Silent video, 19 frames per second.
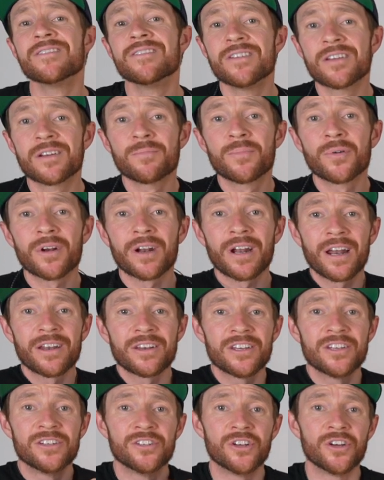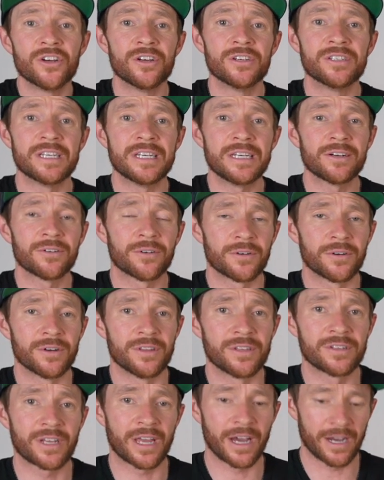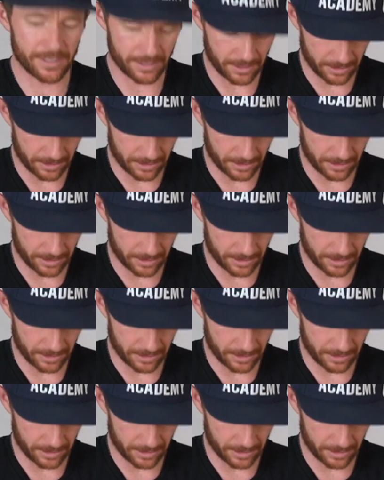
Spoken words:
You can put it under your jersey, or in this case,